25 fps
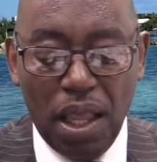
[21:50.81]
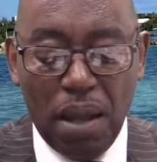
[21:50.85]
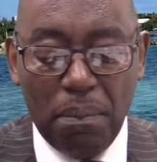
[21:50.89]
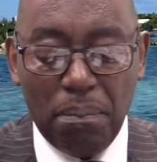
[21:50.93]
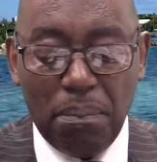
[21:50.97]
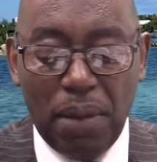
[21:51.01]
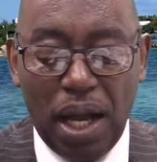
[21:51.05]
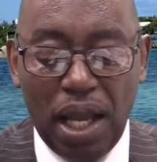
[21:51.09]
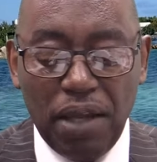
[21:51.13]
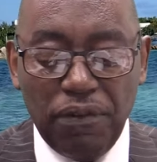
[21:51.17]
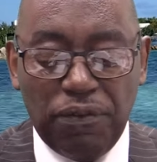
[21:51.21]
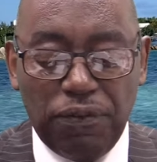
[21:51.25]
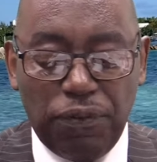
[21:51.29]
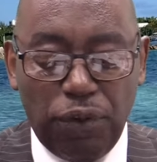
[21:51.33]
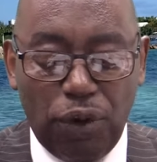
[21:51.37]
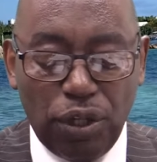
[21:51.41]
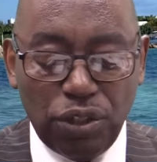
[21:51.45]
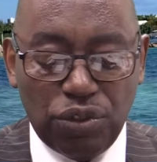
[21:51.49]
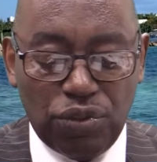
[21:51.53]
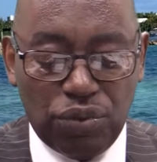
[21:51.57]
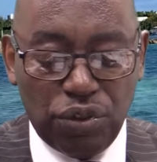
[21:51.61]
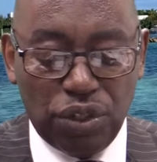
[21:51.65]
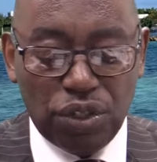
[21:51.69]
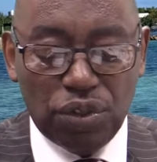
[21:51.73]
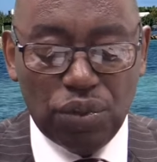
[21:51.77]
My
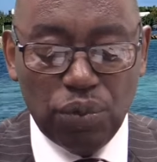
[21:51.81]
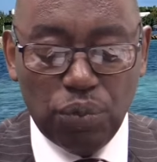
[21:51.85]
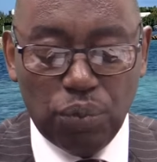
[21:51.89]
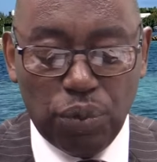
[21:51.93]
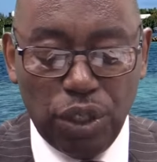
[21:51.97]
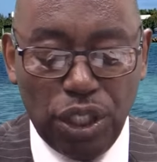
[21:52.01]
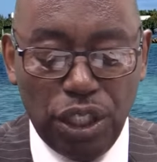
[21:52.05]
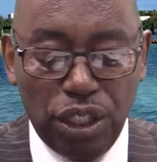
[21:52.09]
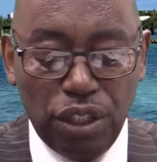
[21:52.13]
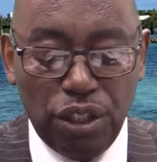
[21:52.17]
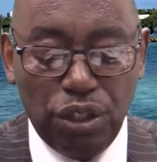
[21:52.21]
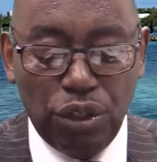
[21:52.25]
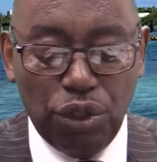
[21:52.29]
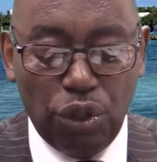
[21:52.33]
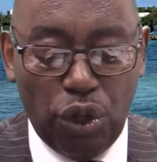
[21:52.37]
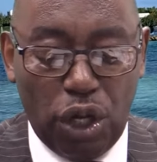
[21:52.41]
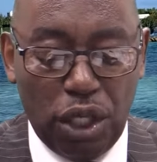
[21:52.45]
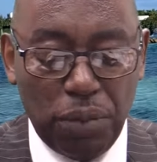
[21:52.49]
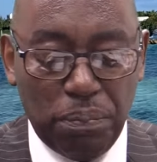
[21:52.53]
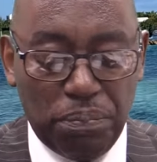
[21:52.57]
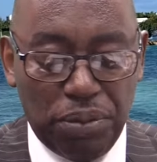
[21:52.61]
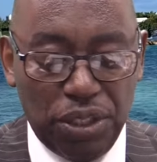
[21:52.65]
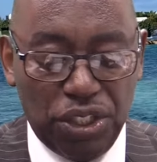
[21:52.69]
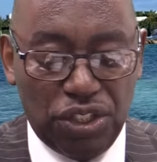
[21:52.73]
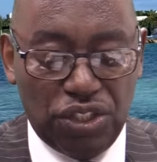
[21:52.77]
fortress will
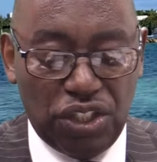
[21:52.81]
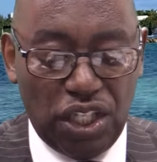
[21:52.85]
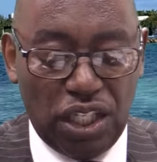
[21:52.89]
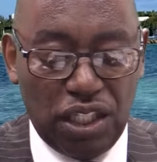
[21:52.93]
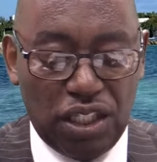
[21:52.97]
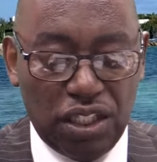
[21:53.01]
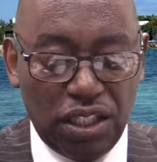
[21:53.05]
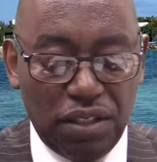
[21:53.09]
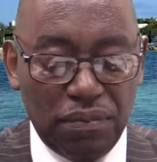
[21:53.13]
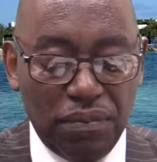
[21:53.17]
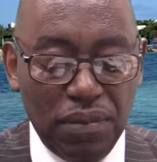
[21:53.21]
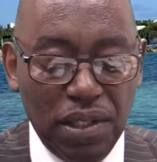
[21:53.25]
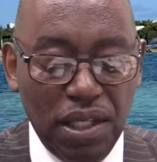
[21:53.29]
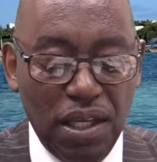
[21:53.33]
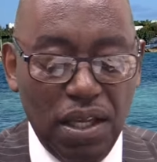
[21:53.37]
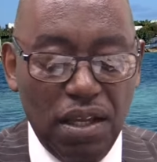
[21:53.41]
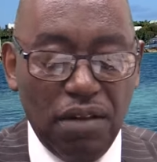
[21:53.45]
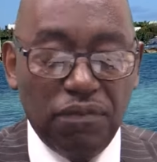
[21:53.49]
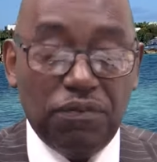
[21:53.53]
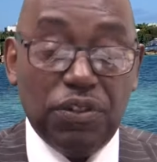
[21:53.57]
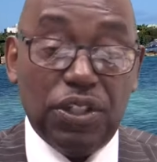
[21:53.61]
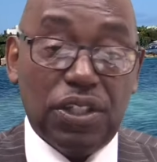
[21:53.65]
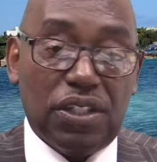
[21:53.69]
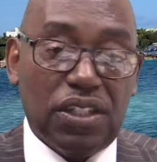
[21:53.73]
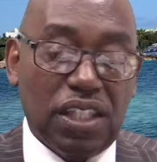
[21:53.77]
not be shaken.
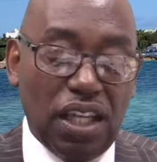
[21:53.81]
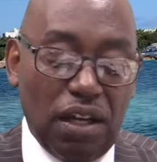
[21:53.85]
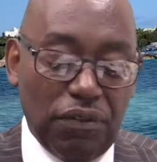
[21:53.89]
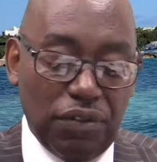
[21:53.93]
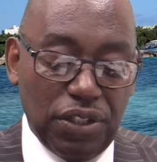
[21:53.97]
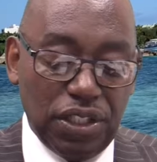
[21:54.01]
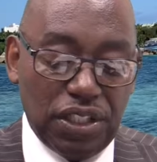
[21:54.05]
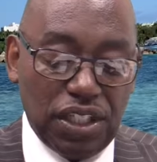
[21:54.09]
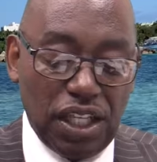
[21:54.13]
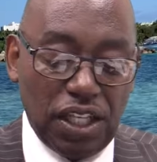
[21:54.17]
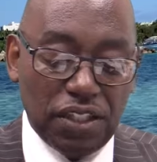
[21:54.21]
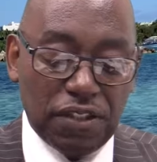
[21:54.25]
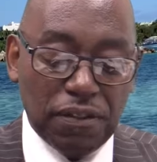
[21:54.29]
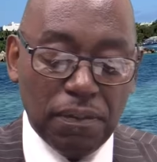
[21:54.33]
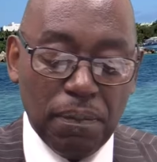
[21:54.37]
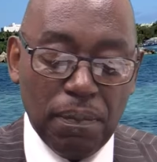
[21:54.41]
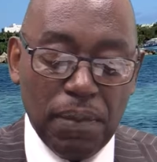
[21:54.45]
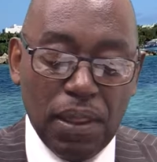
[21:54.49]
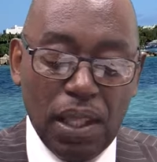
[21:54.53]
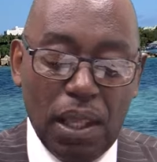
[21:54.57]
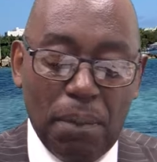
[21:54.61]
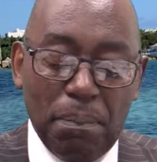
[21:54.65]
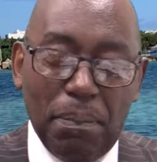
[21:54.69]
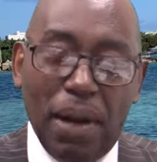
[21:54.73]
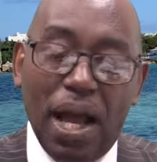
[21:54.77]
Verse 7 says,
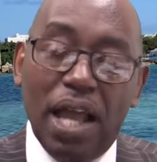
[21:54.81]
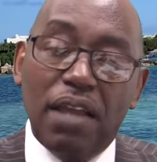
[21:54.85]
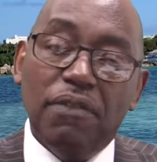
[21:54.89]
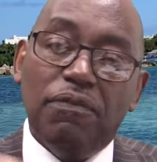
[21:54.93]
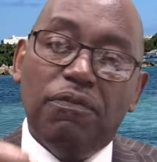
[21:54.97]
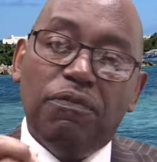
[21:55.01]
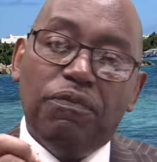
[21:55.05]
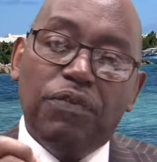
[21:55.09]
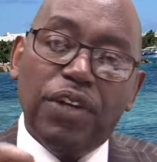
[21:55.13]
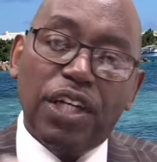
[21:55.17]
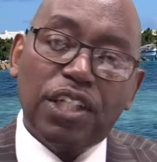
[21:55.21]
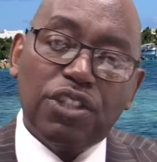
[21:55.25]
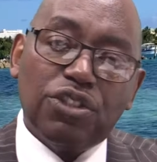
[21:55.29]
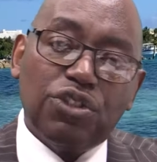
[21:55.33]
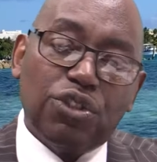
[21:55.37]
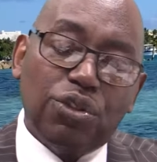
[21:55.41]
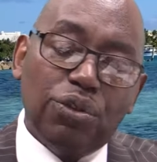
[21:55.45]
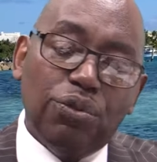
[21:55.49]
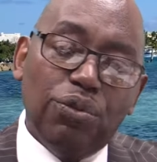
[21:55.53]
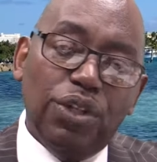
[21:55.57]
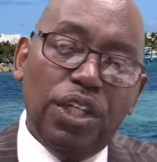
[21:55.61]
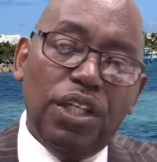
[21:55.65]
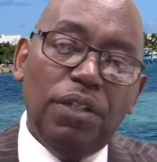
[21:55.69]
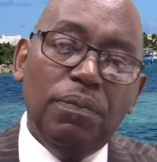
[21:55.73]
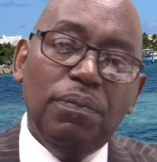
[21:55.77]
My
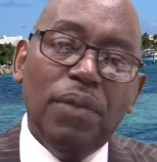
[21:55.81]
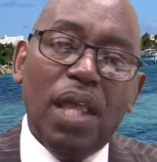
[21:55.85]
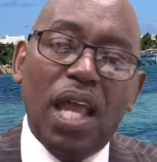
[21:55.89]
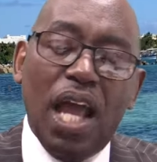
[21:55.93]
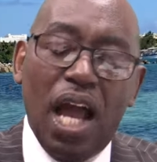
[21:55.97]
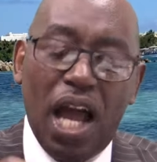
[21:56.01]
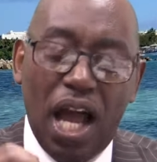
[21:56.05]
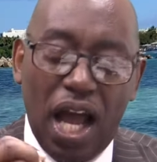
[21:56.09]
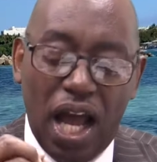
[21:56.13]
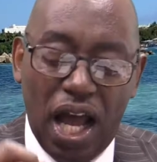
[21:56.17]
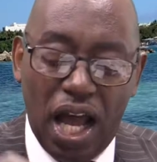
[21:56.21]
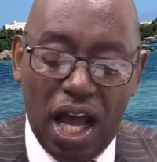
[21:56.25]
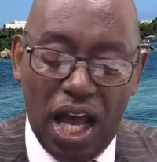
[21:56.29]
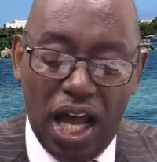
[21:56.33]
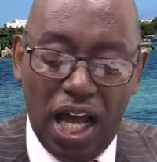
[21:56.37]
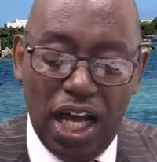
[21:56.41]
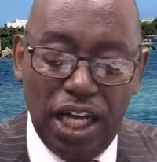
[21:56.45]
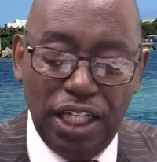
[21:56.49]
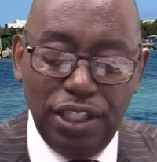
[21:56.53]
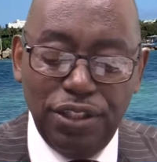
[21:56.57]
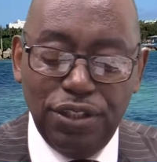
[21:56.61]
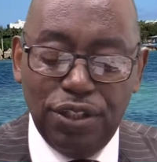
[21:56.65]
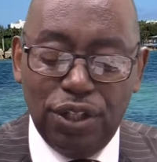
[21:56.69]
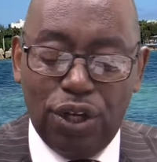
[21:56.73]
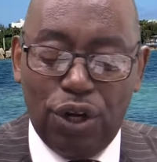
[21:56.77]
victory
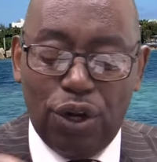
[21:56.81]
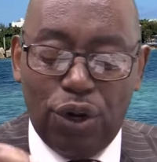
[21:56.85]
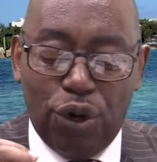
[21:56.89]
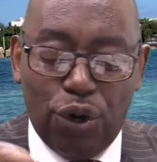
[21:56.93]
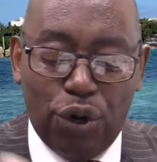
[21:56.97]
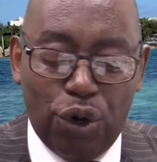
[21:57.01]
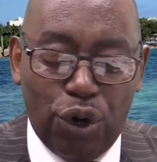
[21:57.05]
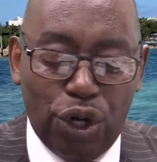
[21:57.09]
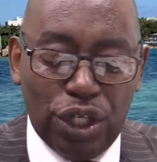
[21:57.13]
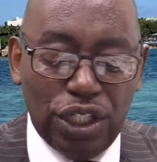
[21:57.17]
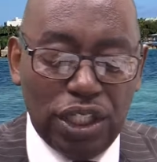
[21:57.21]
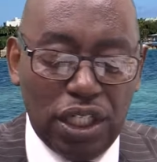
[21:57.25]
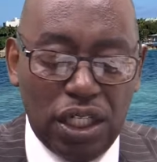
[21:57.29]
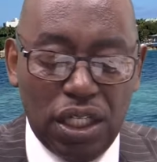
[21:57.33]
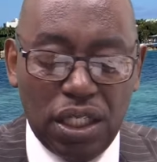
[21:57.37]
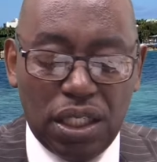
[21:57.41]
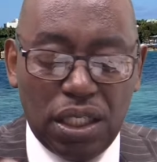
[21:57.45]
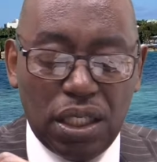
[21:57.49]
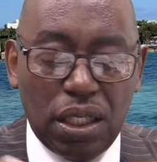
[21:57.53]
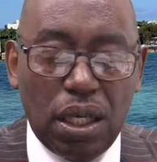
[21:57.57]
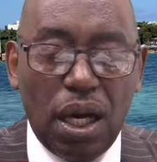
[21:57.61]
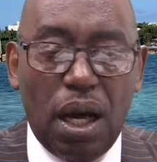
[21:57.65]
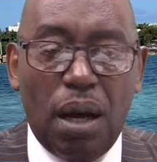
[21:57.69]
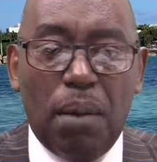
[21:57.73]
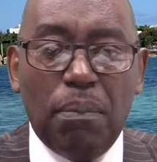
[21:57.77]
and honor
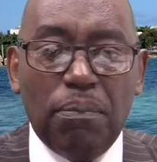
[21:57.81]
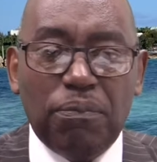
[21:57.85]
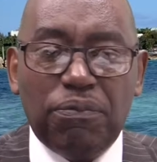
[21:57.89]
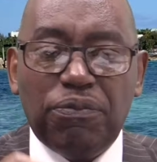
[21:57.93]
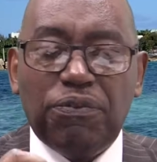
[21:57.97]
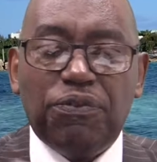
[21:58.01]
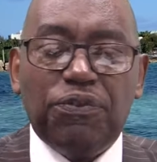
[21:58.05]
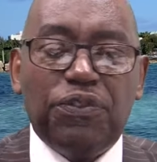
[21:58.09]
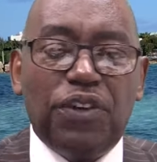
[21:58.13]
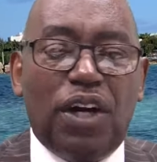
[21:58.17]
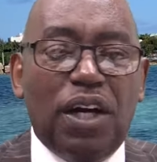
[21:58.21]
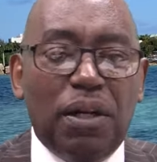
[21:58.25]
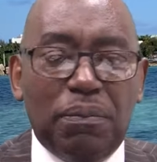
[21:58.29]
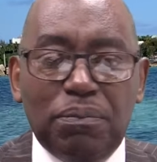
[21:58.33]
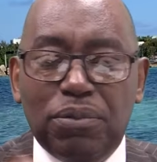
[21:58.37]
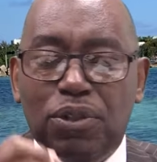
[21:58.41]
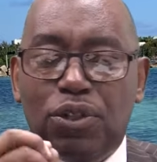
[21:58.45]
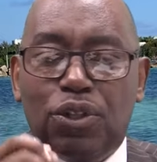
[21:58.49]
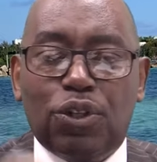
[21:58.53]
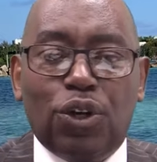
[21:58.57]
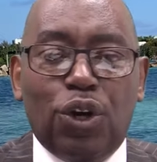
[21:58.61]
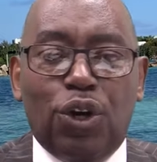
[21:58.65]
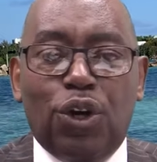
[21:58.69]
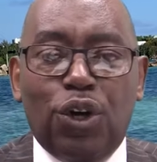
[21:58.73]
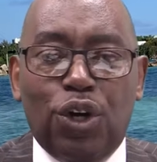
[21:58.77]
come from
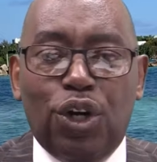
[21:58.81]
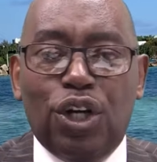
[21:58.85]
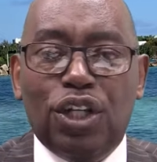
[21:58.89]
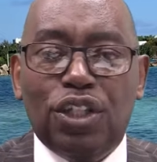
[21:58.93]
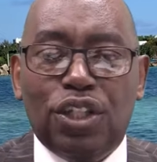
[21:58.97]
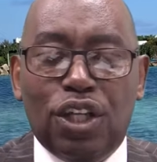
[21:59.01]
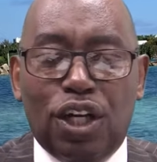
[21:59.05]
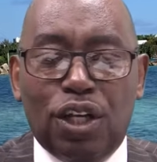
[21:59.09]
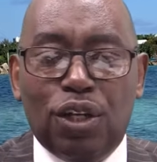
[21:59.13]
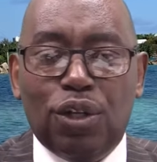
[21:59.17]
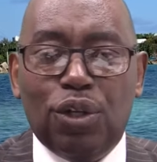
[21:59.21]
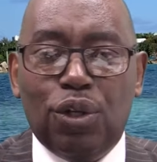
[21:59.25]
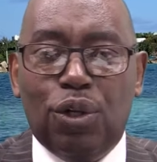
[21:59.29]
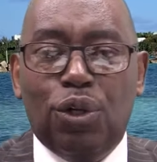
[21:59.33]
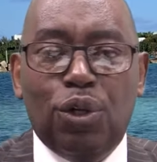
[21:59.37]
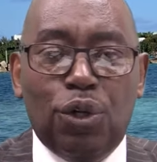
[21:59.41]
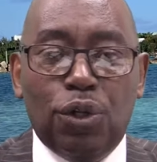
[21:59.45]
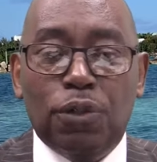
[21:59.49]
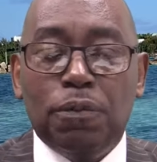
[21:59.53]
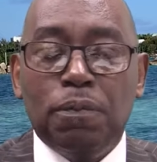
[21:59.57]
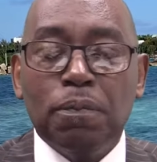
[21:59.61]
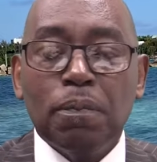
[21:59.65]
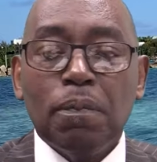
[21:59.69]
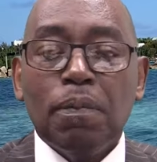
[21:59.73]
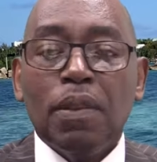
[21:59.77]
God
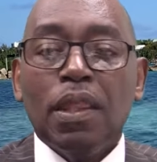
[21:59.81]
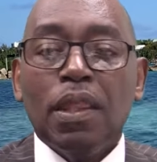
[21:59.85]
alone.